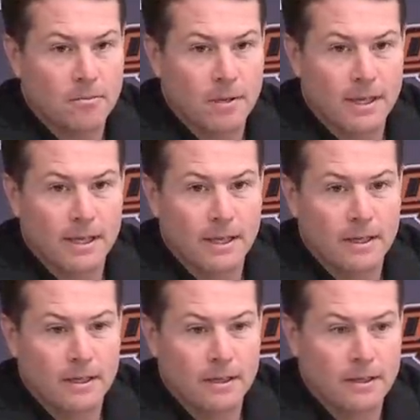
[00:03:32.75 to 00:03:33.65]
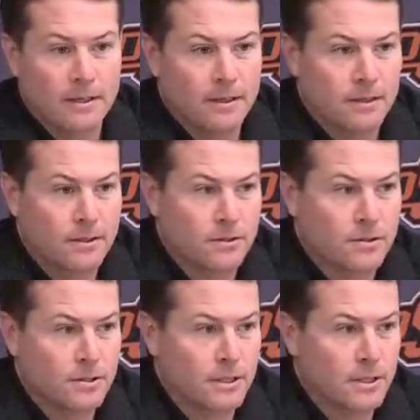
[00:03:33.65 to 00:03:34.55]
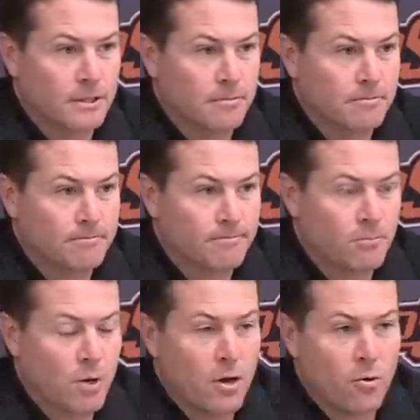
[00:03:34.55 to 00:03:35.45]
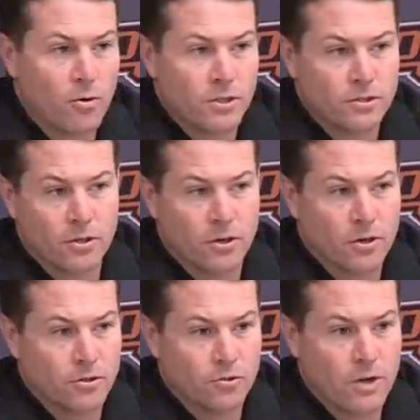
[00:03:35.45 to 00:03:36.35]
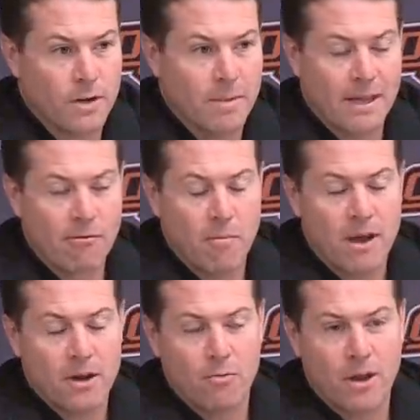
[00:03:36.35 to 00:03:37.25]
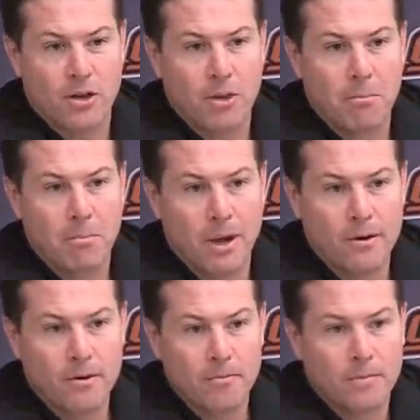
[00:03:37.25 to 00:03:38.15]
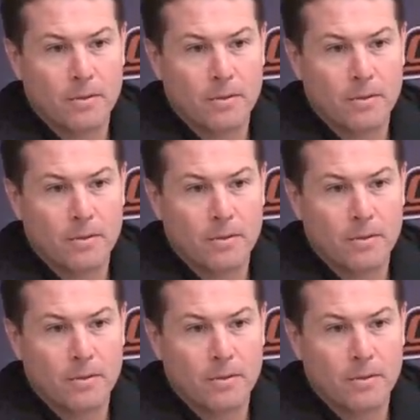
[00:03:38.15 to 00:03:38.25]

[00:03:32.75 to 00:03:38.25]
His priorities are to try to make everybody around him better.